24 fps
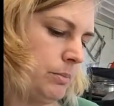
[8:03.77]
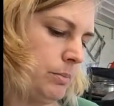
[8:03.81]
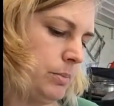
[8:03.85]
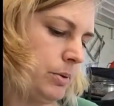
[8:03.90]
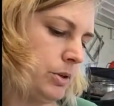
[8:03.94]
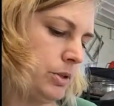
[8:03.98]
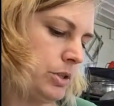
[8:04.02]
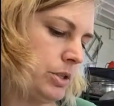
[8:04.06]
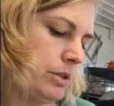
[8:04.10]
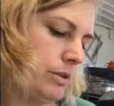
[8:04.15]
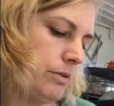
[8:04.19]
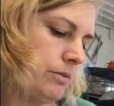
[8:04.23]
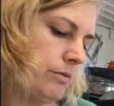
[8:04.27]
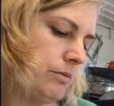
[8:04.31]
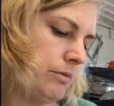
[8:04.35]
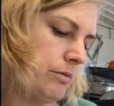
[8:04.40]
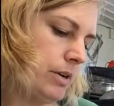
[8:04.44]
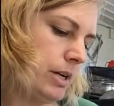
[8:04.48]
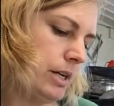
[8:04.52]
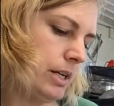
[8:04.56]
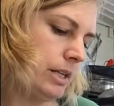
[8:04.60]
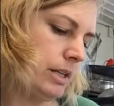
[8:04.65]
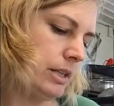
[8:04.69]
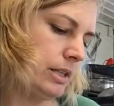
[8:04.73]
push it
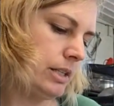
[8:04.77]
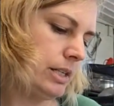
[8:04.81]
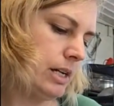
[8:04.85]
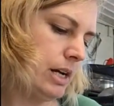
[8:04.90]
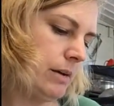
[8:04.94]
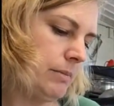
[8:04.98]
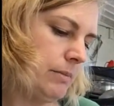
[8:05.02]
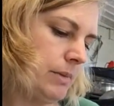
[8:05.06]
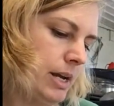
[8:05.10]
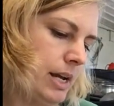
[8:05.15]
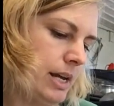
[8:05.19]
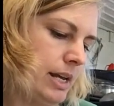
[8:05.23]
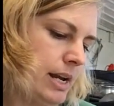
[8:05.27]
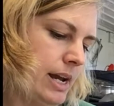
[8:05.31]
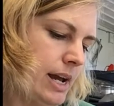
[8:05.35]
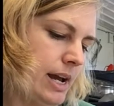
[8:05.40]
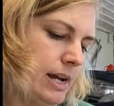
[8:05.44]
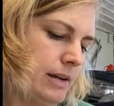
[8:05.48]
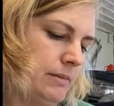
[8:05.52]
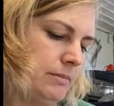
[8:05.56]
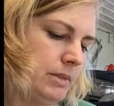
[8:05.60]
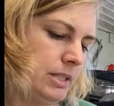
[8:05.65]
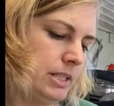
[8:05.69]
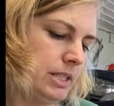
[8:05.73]
right in the top and
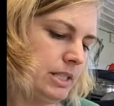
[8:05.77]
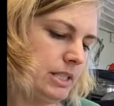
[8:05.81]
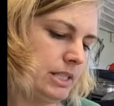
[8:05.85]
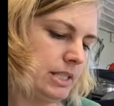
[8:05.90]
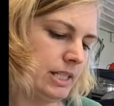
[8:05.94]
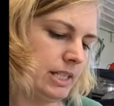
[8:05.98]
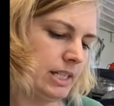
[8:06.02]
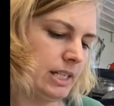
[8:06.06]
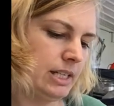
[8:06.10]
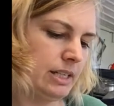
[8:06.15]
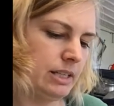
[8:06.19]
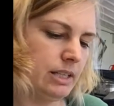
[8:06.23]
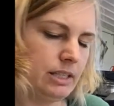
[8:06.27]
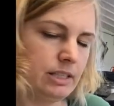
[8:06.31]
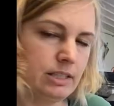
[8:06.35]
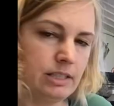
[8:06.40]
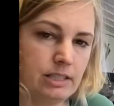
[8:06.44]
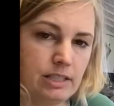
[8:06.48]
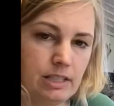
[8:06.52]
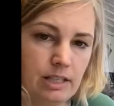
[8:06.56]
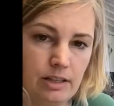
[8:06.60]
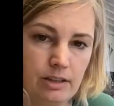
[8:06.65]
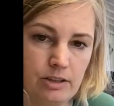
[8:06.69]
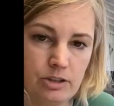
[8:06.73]
I'm sticking these
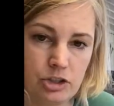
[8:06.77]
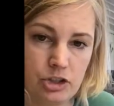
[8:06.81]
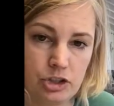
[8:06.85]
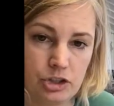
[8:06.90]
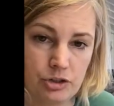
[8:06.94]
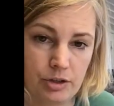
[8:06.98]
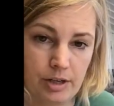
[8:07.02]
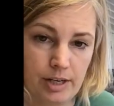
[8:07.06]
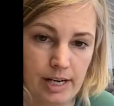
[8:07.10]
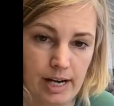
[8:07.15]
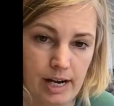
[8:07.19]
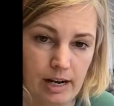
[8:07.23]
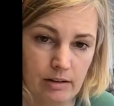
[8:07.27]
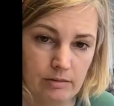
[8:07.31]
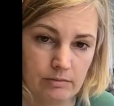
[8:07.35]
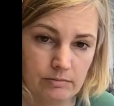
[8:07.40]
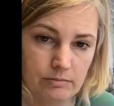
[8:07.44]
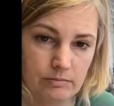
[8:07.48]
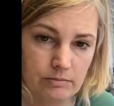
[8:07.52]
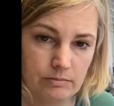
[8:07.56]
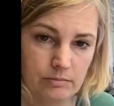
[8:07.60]
teeth straight out.